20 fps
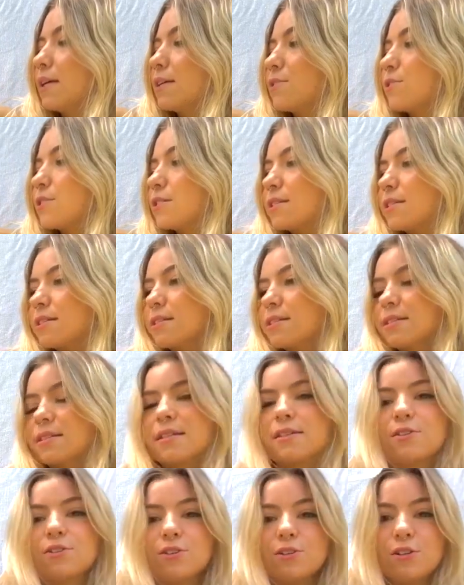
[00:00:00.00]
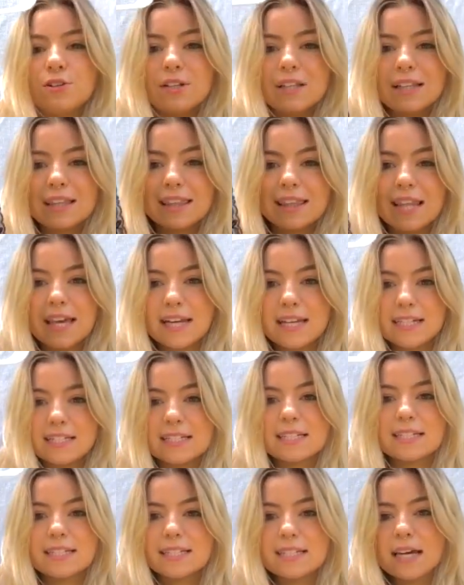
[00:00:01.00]
is just this little
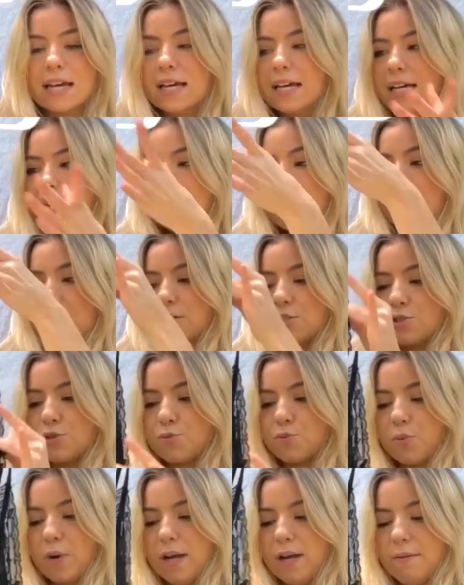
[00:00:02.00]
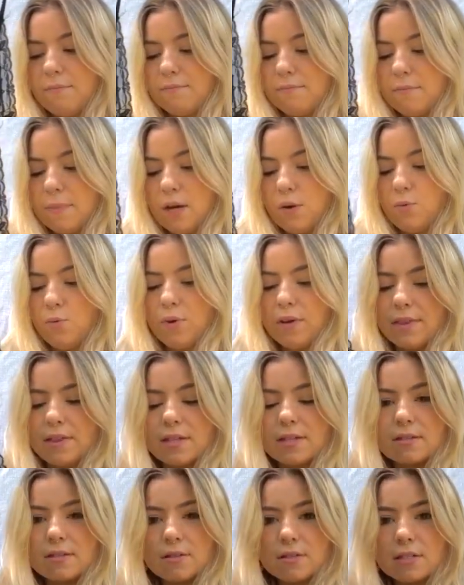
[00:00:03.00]
lace trim with these little